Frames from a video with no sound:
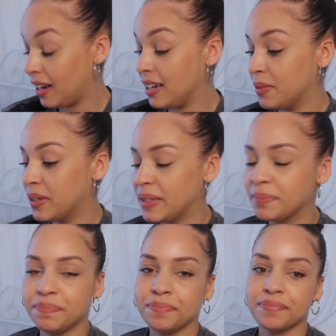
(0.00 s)

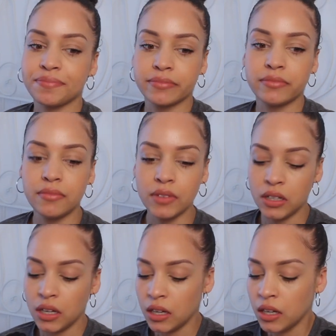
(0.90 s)
Anyway,
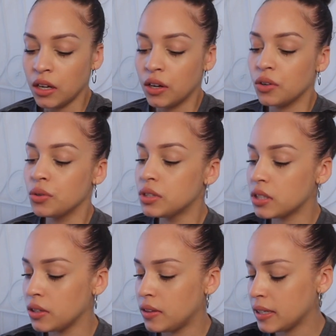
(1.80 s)

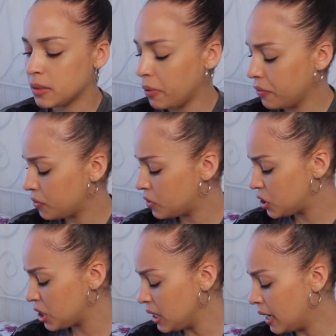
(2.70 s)
also this month
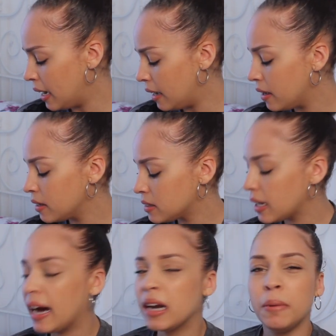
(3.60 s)
she has
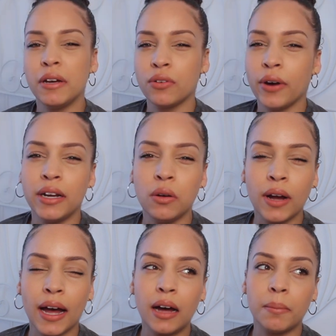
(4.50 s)
had a bit of cradle
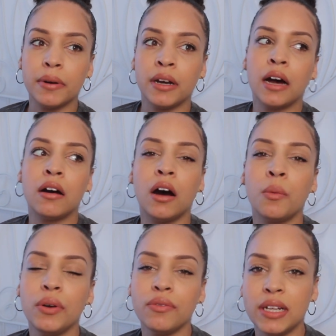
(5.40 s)
cap. Now
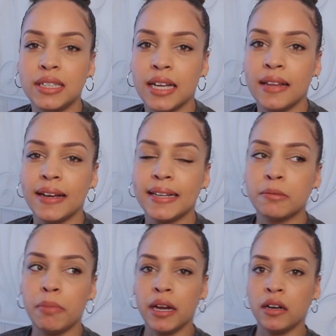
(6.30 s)
I wouldn't really say that
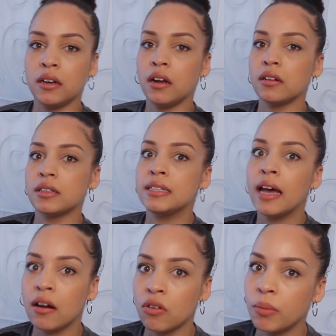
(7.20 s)
it's been
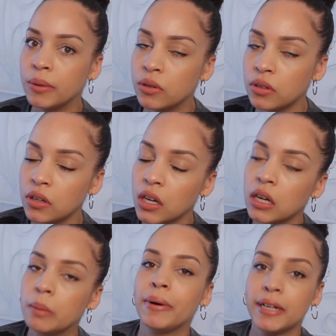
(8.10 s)
terrible,
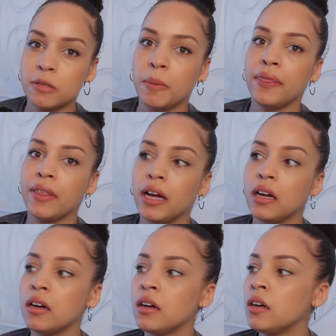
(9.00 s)
but it's been
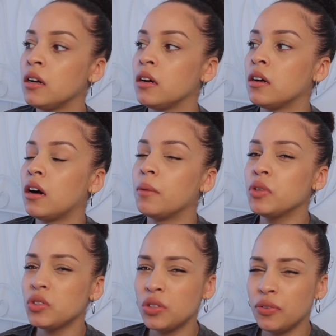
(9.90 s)
there. I'm
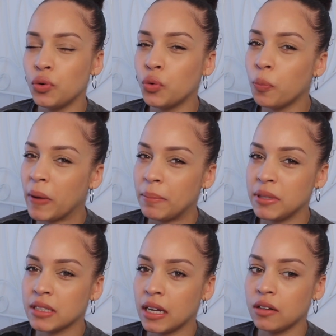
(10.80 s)
not sure if all
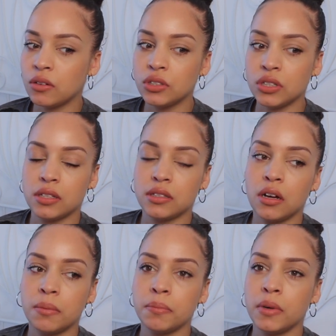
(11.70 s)
babies get it or just
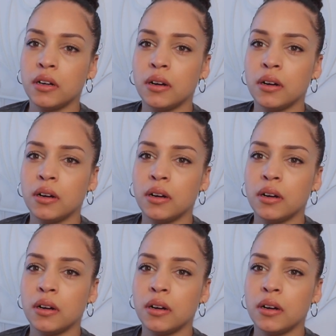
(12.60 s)
some.